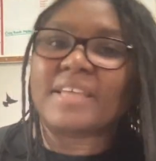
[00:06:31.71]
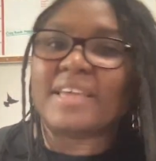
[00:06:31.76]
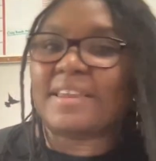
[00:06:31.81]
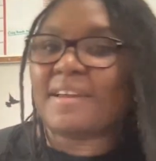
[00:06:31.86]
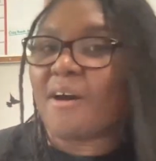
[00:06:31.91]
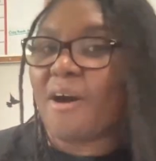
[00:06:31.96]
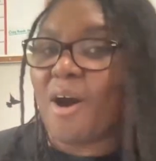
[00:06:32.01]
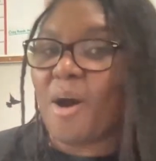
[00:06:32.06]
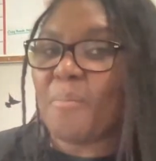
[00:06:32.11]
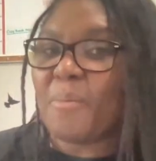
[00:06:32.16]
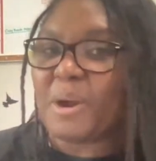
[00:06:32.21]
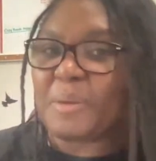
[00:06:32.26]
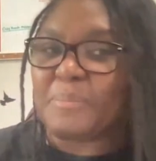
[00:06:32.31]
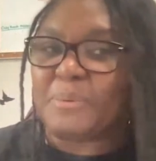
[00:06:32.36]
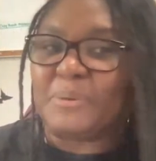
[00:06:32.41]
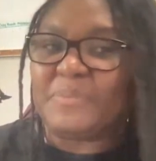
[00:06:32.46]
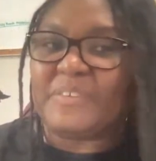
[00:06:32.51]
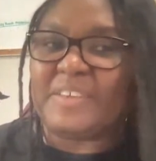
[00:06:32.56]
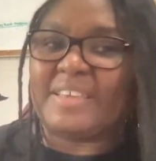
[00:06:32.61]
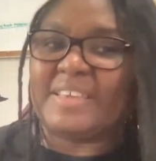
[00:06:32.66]
In a Hallmark
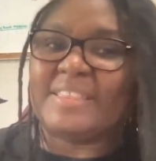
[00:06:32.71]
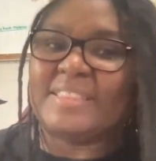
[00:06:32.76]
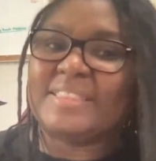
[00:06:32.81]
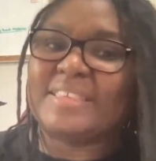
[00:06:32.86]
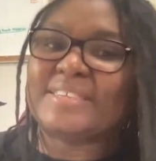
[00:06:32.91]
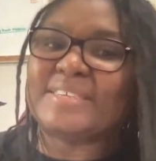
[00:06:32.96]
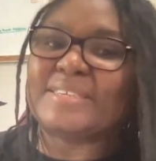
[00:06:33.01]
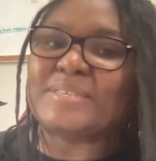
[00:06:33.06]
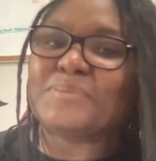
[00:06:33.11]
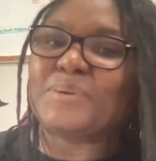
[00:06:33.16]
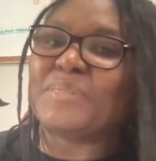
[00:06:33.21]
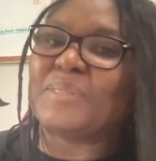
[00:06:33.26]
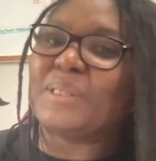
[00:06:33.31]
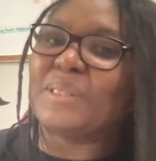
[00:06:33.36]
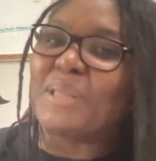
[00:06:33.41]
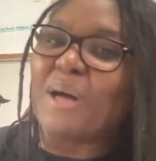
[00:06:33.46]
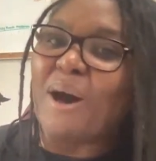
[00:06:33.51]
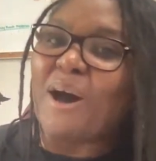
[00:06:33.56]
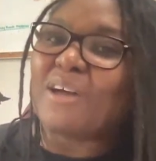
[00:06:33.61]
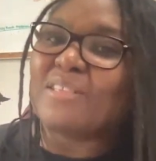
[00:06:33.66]
movie, this is when the
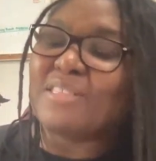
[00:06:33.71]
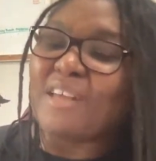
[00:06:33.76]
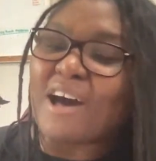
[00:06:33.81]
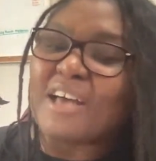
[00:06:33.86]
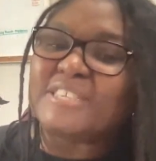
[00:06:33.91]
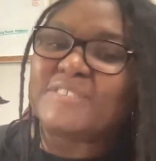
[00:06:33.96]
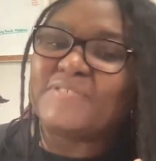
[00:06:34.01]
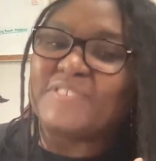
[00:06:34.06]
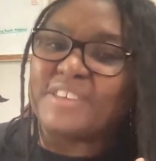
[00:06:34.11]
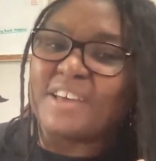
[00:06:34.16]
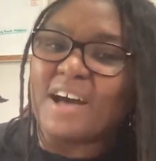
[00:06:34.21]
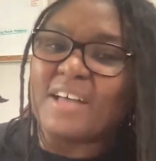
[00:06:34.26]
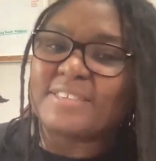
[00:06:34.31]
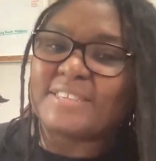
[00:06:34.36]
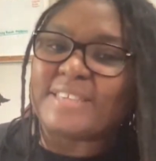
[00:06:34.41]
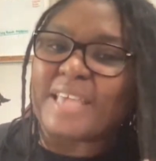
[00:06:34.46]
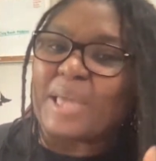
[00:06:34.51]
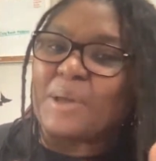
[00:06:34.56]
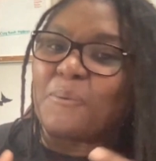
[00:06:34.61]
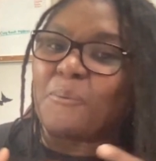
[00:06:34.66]
long-lost
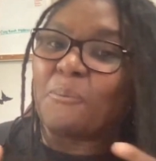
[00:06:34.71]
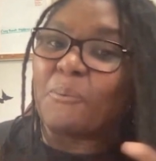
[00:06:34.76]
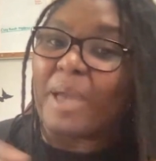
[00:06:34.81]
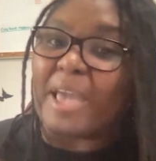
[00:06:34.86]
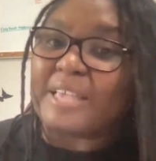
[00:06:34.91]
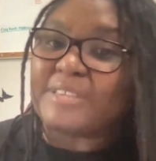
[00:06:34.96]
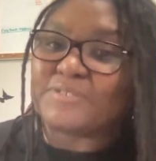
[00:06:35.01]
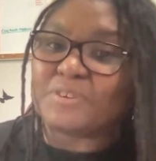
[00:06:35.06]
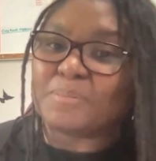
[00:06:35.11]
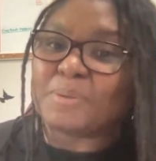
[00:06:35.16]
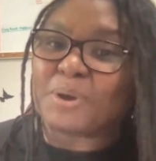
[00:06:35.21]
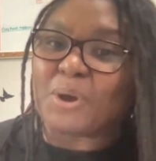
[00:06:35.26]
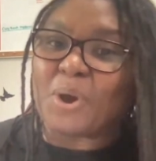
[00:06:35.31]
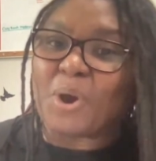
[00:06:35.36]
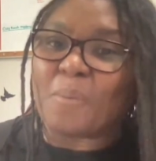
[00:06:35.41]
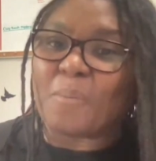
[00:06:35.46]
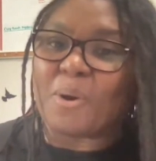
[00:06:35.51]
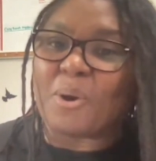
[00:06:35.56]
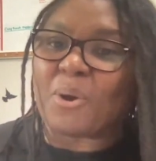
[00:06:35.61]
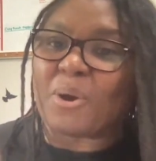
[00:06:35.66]
fiance wakes from a
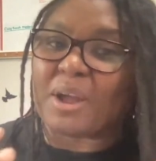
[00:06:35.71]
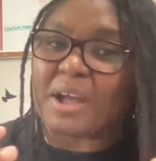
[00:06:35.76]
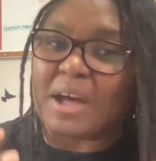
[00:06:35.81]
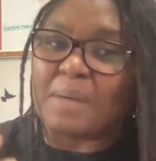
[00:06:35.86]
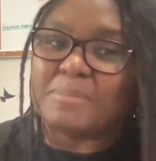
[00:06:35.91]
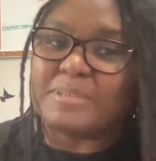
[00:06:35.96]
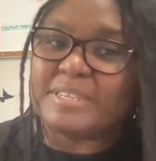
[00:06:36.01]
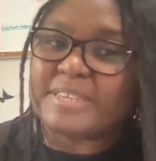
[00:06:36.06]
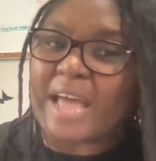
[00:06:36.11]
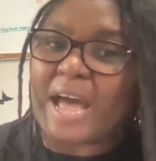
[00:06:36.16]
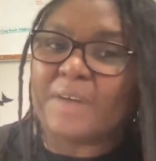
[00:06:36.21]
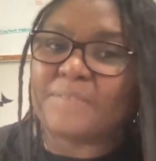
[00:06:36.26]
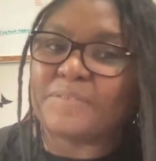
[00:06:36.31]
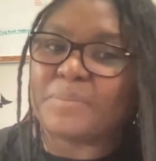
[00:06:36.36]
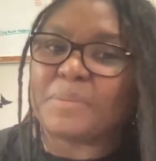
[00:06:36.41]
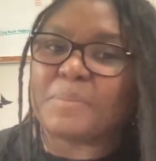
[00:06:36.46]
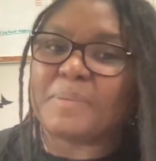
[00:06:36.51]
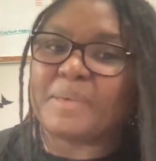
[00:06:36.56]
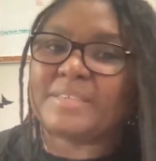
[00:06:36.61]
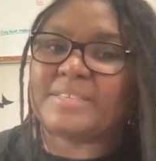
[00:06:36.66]
coma or comes down
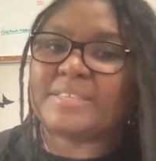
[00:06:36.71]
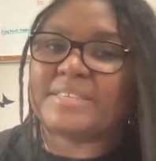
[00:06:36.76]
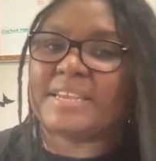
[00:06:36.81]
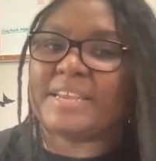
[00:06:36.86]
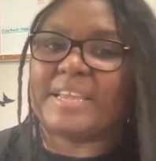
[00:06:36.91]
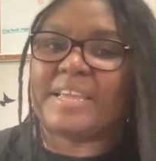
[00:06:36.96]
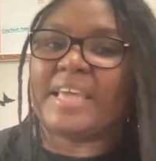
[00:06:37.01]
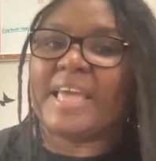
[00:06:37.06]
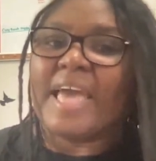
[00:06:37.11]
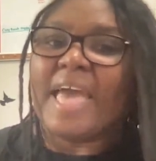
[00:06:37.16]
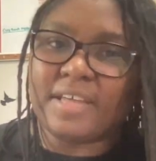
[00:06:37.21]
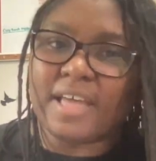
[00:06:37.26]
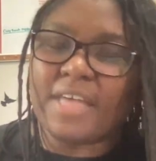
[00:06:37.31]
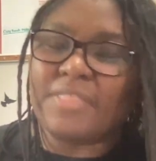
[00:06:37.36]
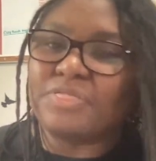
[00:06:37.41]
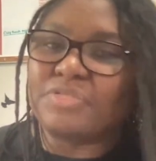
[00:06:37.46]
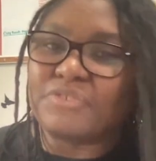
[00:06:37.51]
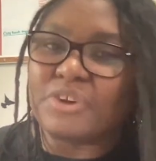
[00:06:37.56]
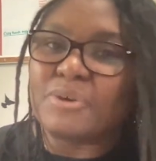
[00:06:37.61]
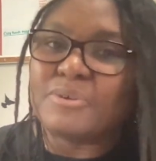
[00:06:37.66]
from the big city
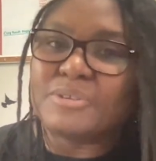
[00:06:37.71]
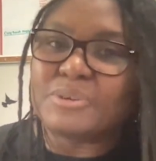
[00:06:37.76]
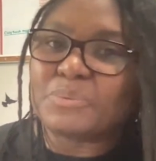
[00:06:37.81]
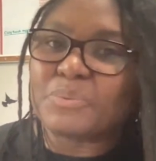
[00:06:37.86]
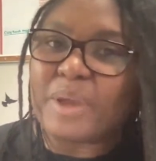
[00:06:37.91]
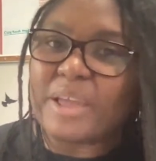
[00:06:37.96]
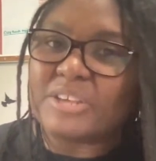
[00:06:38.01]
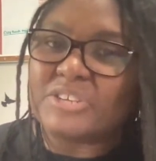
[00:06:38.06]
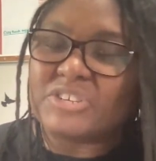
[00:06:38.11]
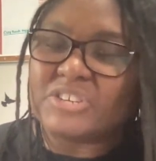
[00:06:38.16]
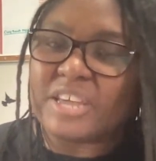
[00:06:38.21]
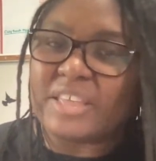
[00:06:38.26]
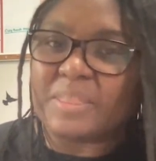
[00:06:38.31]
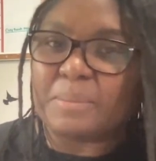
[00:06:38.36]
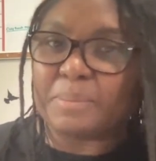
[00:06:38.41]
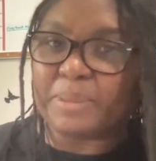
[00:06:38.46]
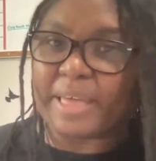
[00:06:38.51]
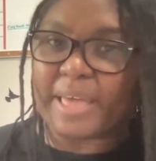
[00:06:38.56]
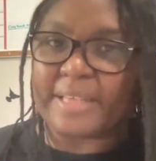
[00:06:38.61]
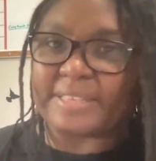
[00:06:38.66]
and throws a wrench in
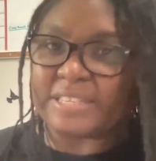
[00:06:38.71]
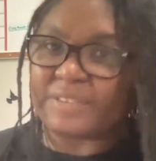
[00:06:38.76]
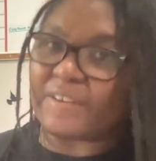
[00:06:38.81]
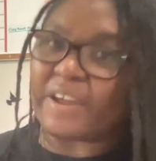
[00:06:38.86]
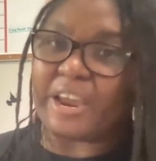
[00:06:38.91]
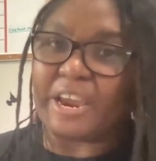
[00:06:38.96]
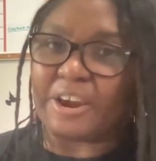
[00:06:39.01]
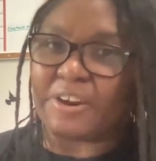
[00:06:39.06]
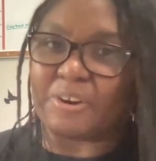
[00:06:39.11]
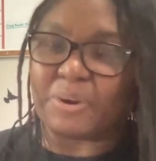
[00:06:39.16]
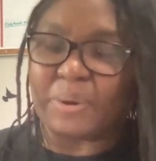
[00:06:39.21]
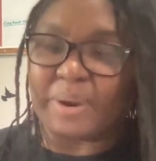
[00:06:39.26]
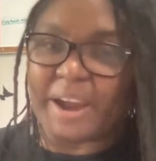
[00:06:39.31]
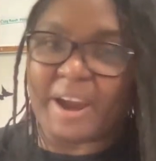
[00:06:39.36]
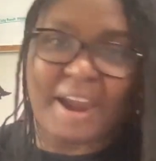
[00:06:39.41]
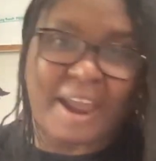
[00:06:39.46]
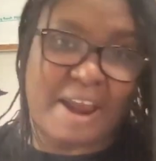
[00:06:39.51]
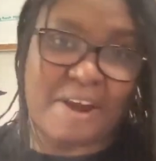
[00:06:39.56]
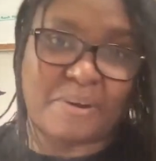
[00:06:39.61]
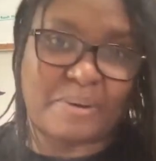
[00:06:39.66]
the plans of our hero and
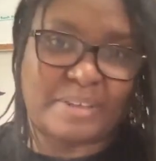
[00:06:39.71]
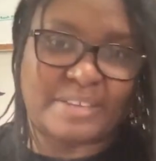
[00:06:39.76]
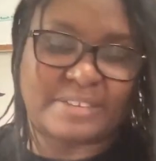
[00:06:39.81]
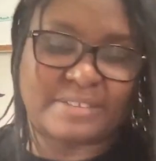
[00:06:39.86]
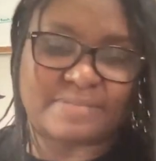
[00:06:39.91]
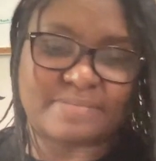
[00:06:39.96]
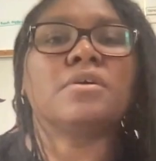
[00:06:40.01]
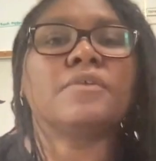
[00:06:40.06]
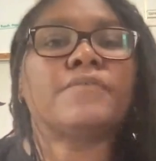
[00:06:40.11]
our heroine.